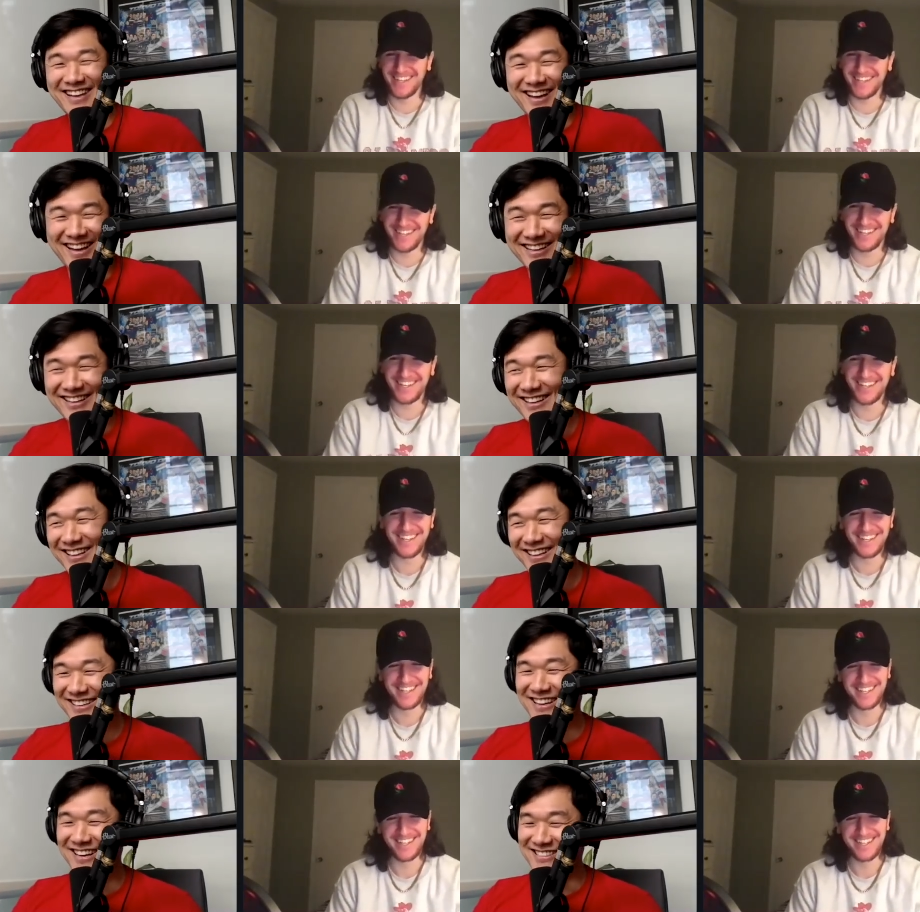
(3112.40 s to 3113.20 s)
Speaker 1: yeah,
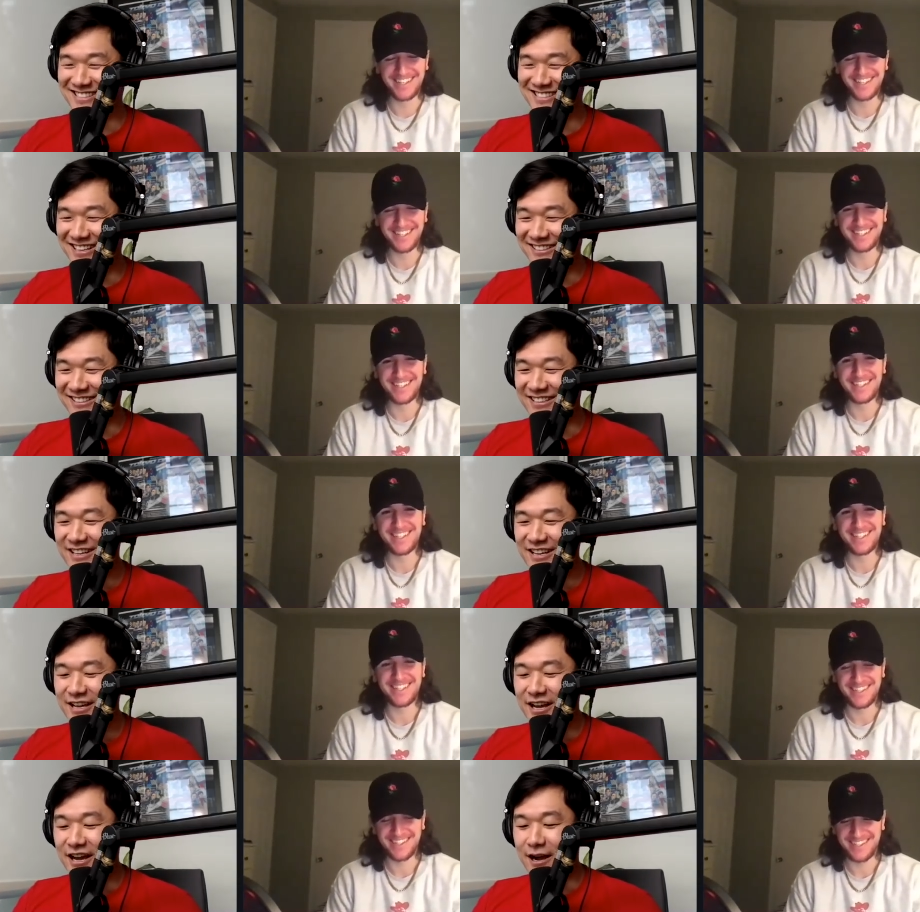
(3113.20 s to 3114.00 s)
yeah, exactly.
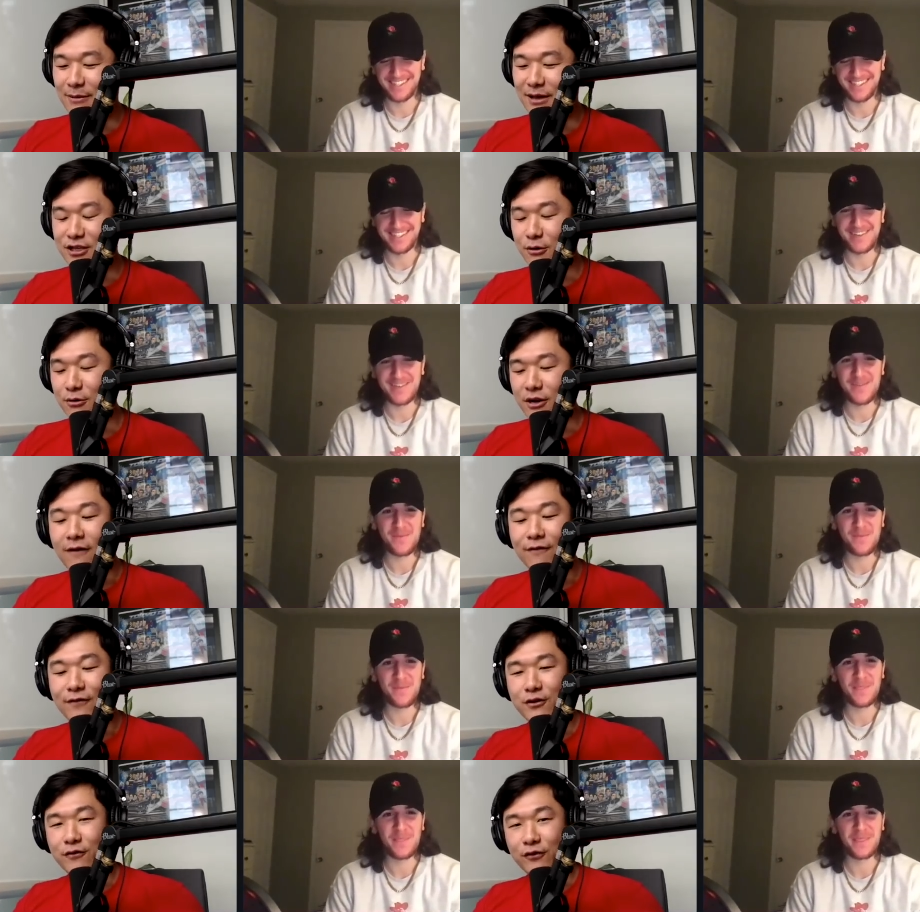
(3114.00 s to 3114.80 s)
Uh, that's all we got for
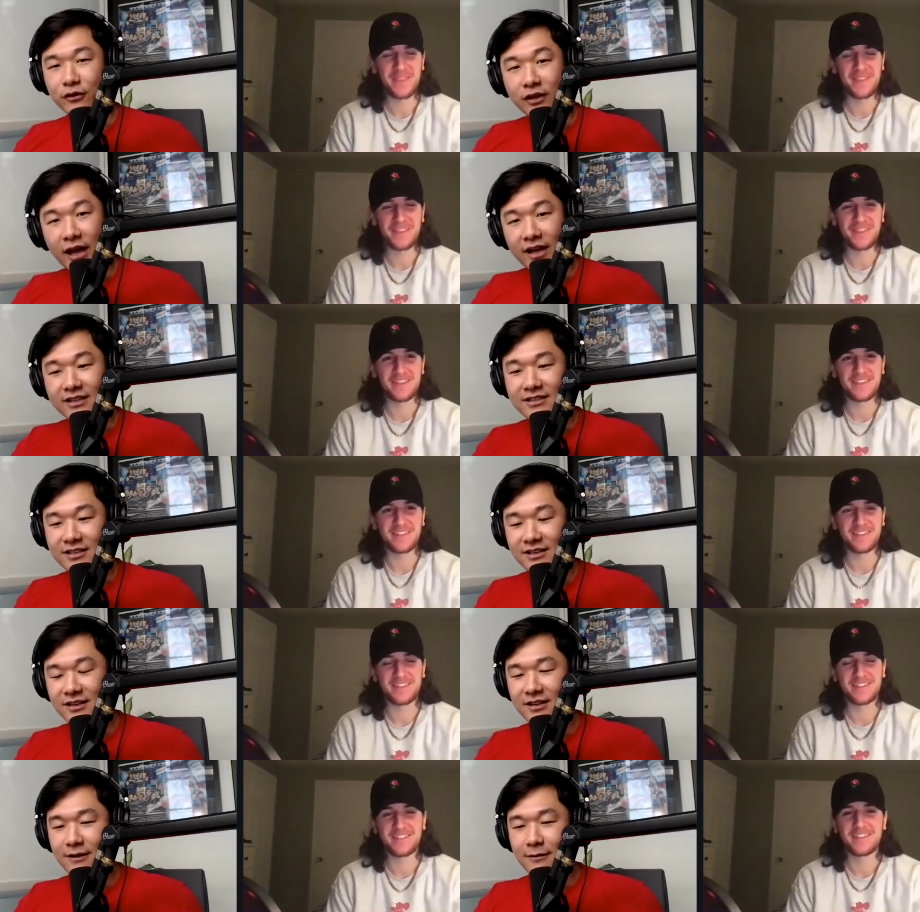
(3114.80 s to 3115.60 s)
you. If you liked,
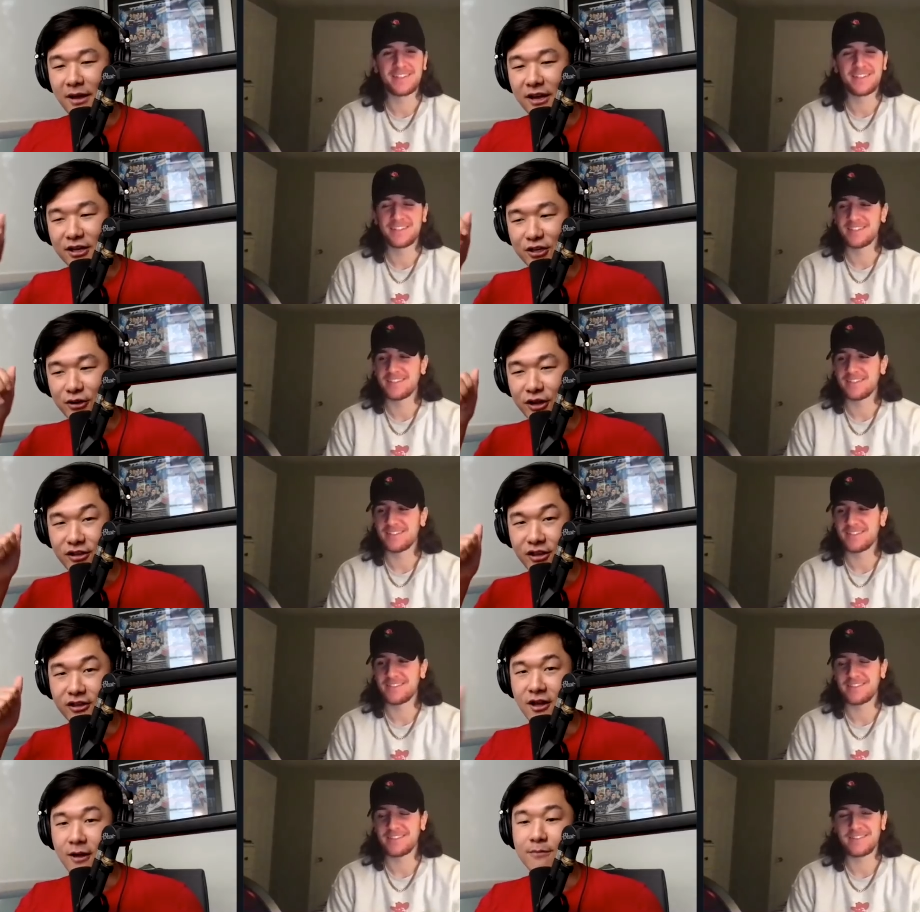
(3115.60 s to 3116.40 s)
make sure you hit the
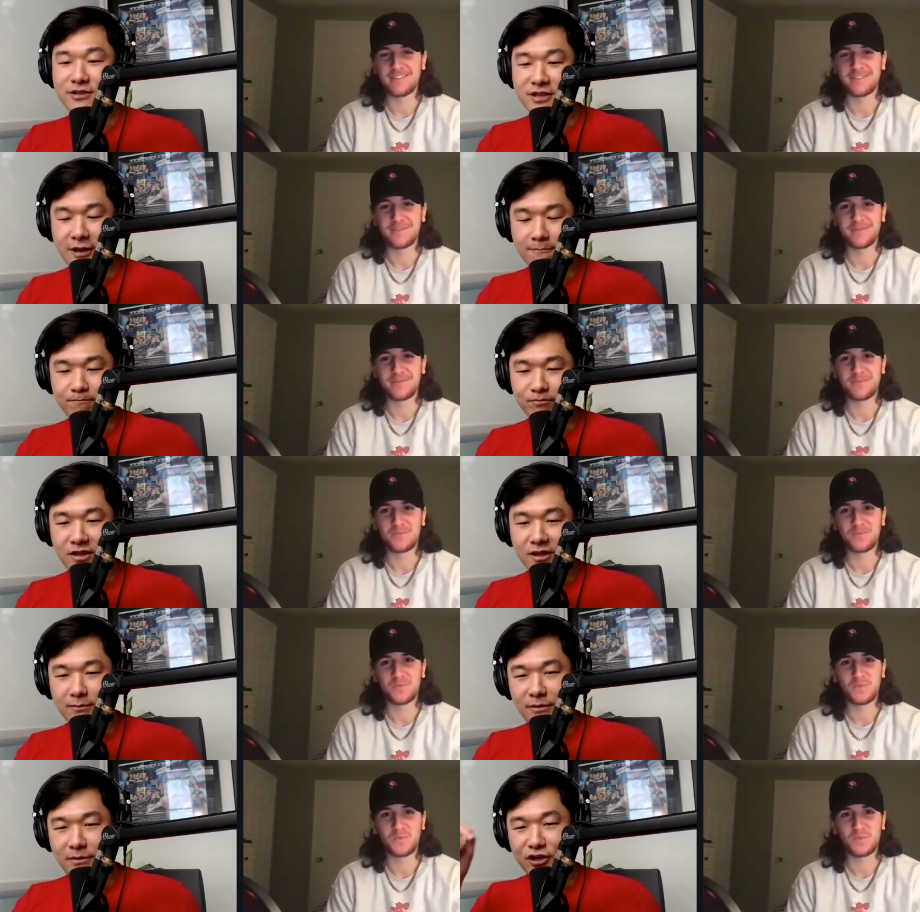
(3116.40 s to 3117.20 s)
thumbs up
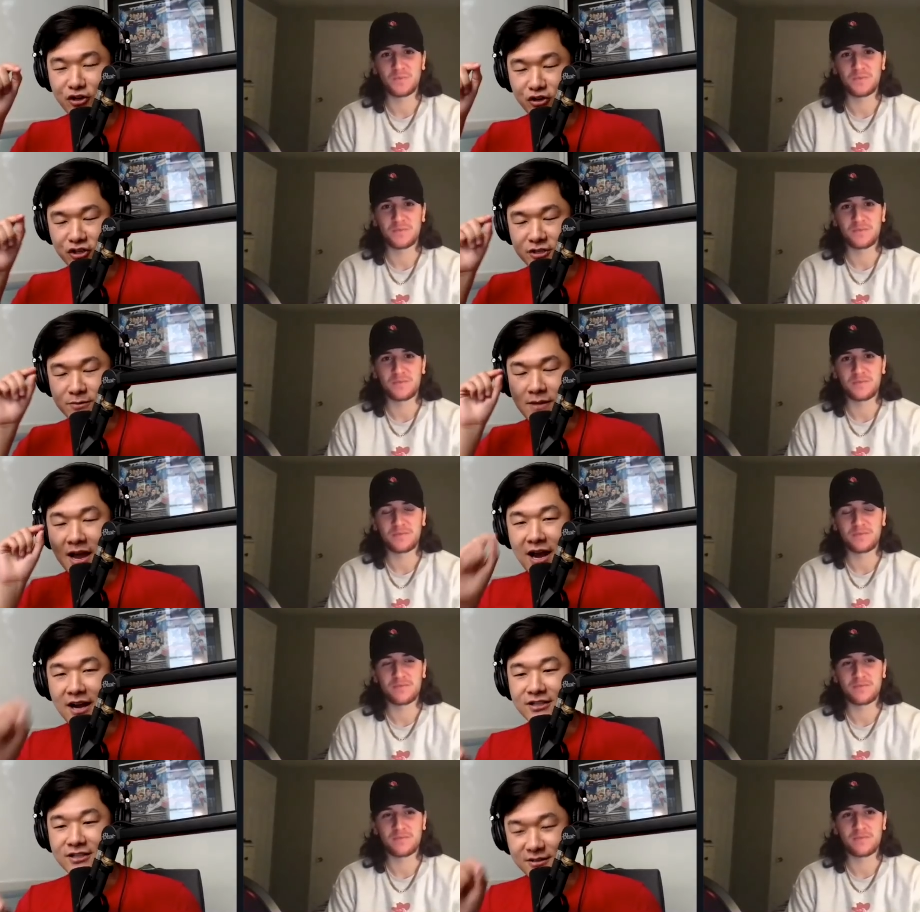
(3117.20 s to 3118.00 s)
Make sure you
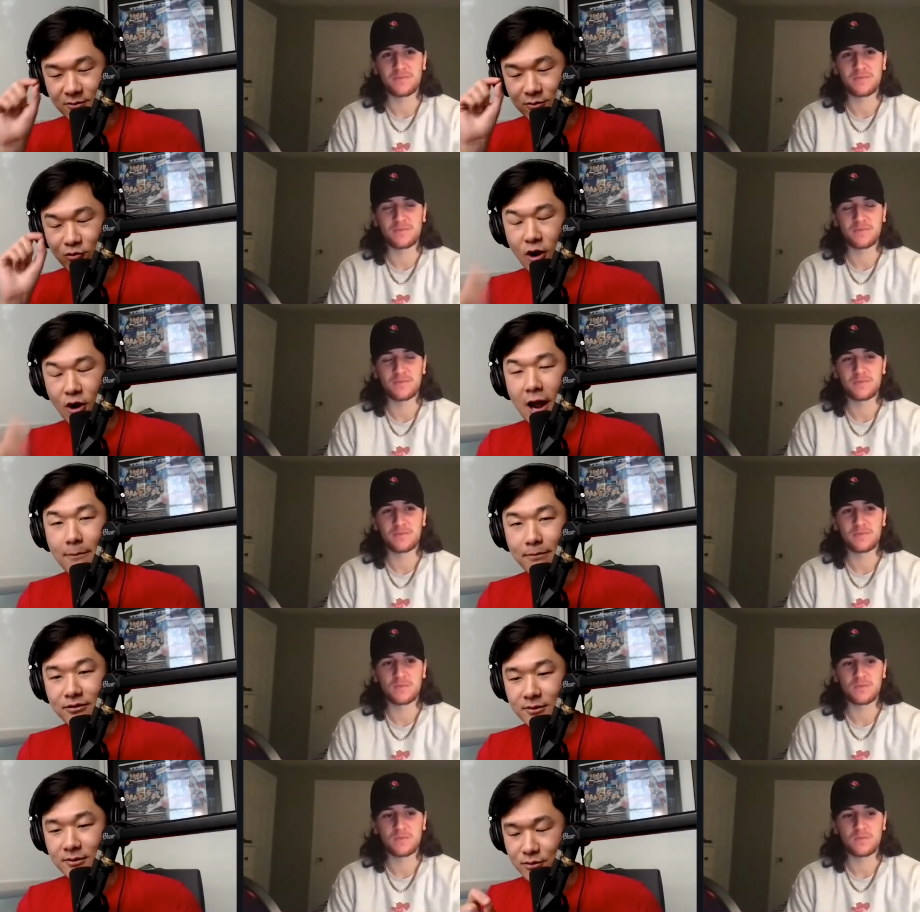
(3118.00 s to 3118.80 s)
smash the subscribe
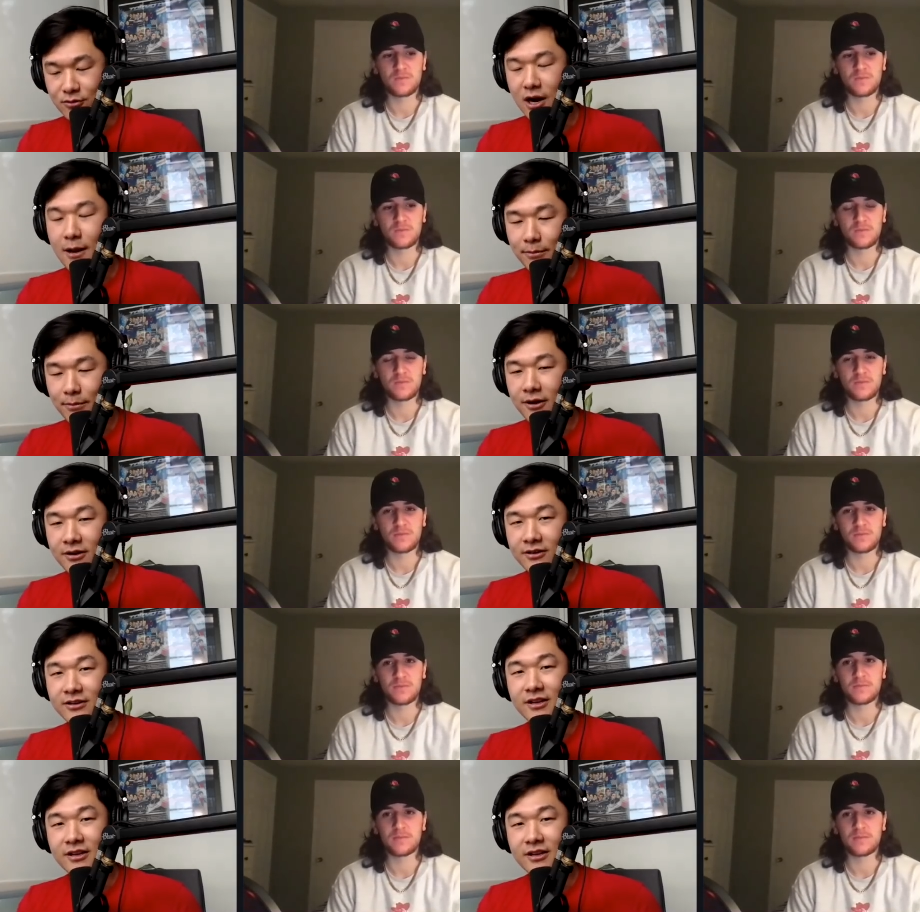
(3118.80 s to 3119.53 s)
subscribe button.